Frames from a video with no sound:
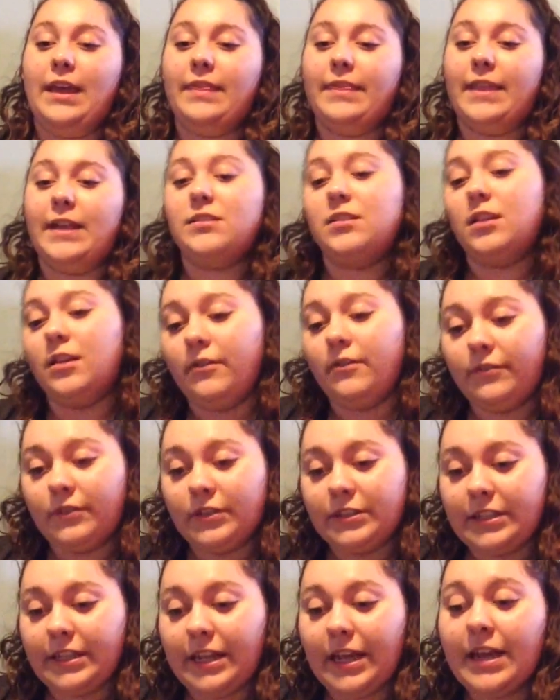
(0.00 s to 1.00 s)
that's all
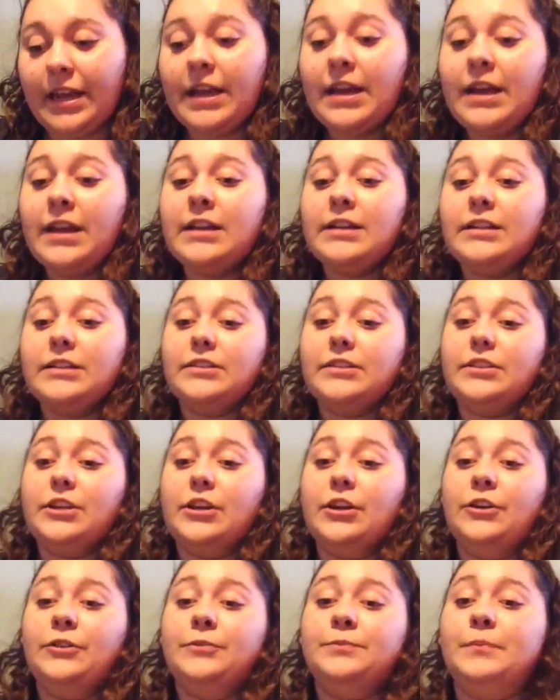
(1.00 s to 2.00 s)
for today.
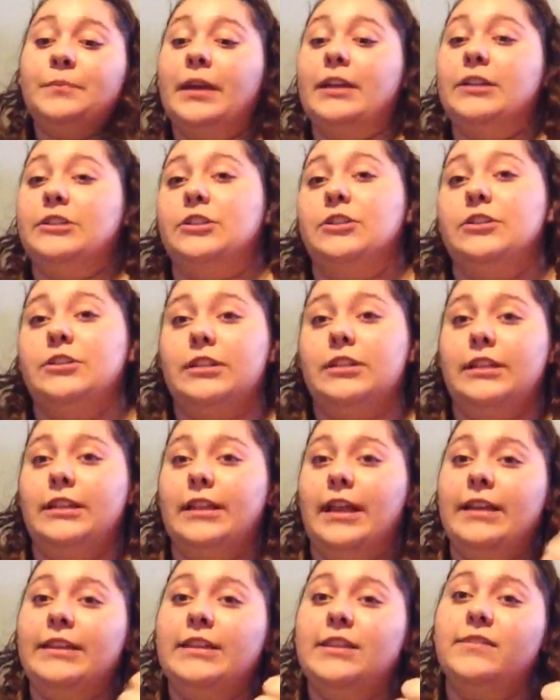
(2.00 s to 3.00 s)
So make sure to
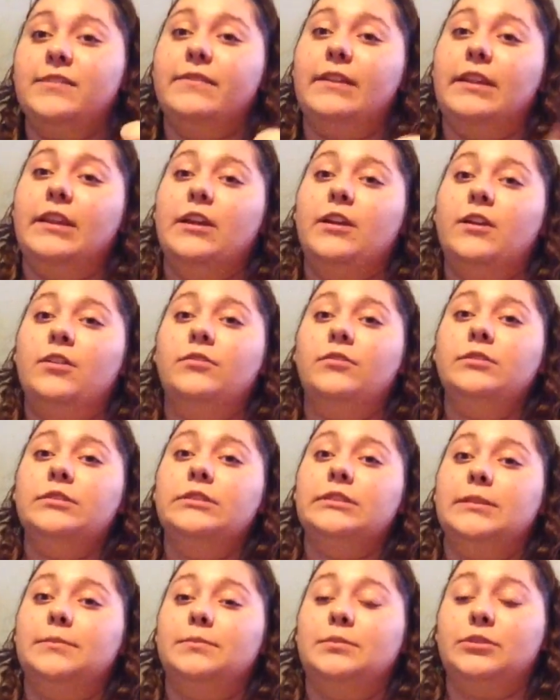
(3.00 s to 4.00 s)
like this video,
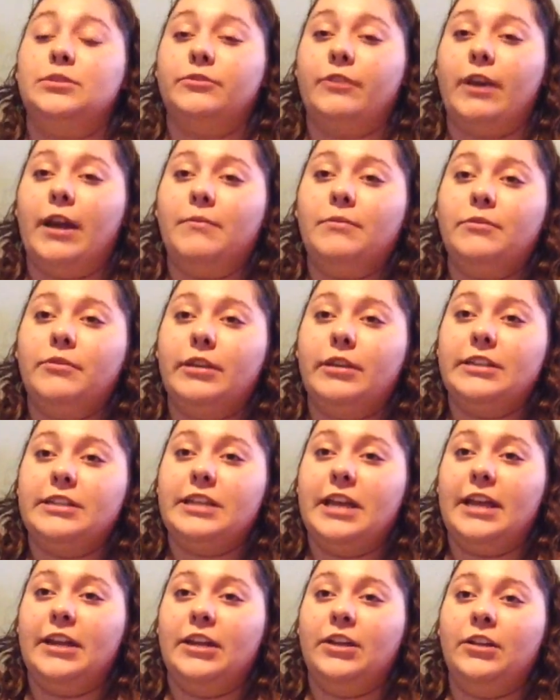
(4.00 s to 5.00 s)
subscribe to our
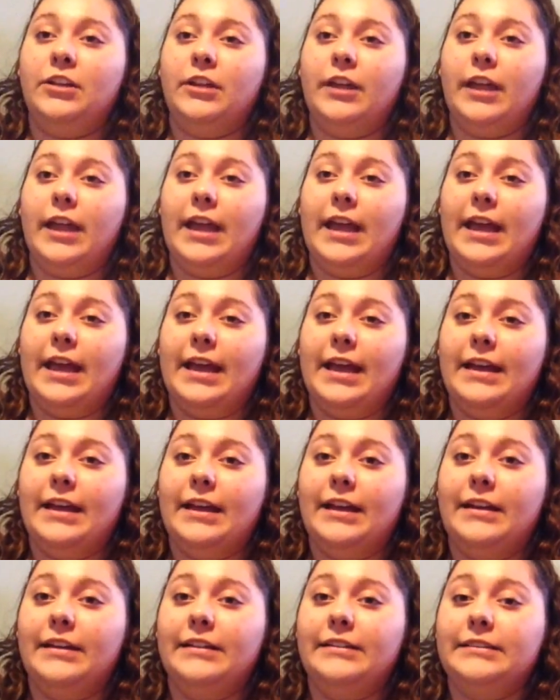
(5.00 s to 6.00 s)
channel,
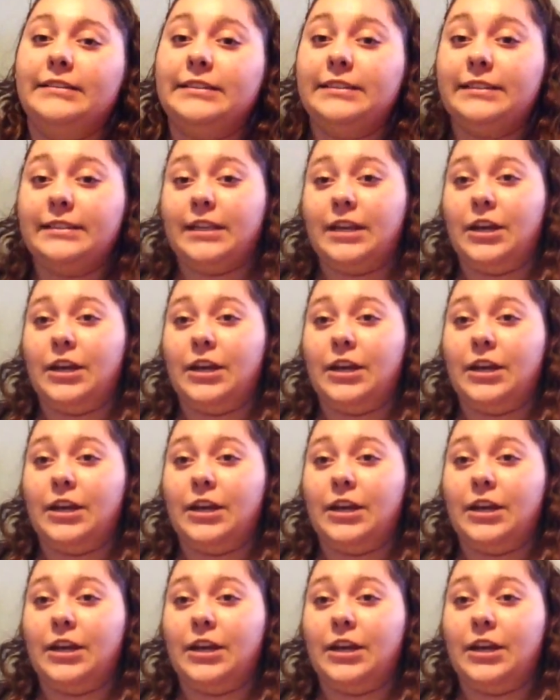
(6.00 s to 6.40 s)
and